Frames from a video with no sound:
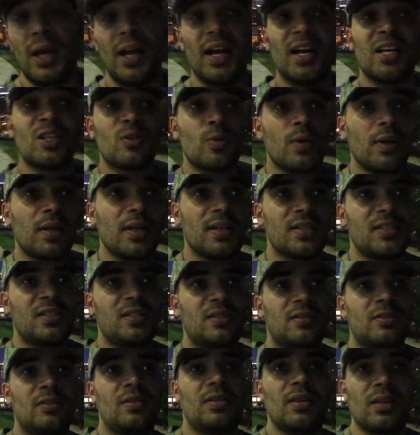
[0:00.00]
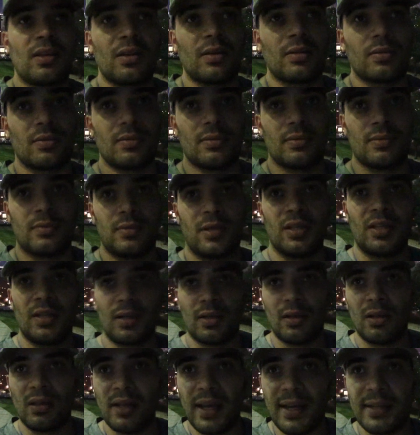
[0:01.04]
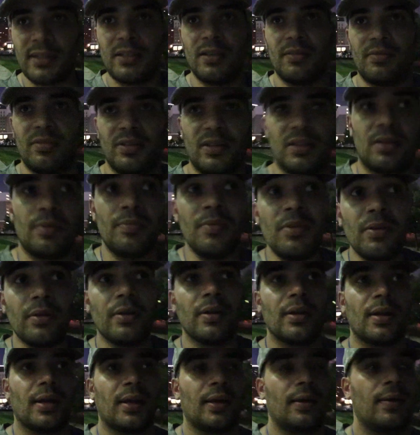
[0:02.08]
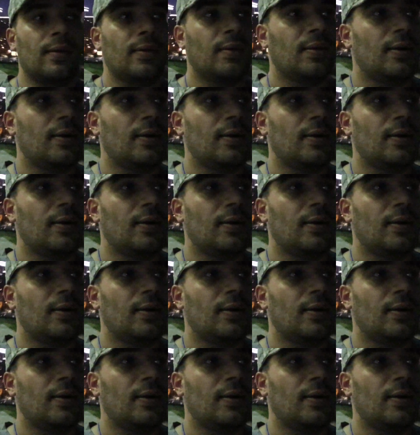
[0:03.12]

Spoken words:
as well as to the collective, to the community,